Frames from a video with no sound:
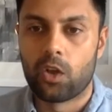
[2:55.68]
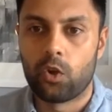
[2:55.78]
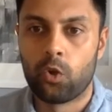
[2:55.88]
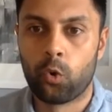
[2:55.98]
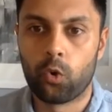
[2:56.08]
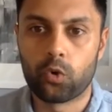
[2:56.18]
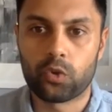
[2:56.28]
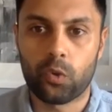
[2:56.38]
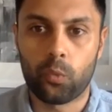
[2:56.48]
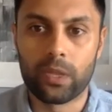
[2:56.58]
Lord
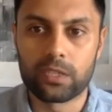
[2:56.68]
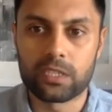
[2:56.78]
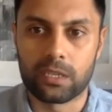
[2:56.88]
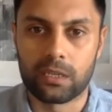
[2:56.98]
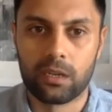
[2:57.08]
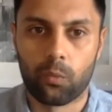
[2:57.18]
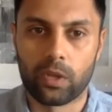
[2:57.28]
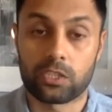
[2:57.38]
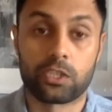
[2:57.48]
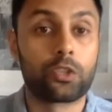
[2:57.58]
Wilson
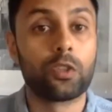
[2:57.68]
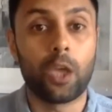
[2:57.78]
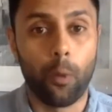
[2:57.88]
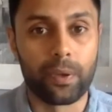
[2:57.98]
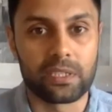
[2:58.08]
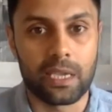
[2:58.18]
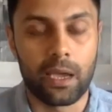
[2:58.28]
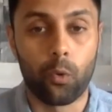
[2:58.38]
wants to do the opposite.